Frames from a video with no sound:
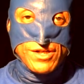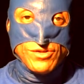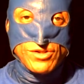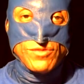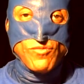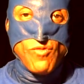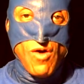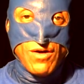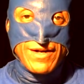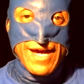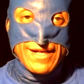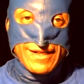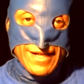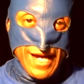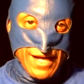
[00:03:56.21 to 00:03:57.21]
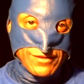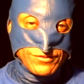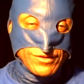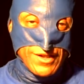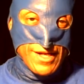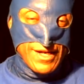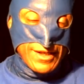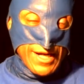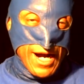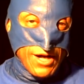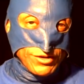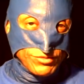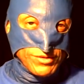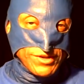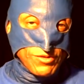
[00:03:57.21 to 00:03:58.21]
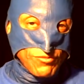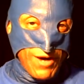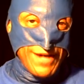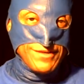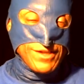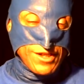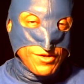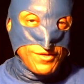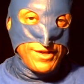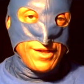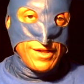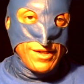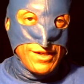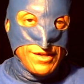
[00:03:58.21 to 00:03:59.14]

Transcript: You can walk out of college, college with the right degree.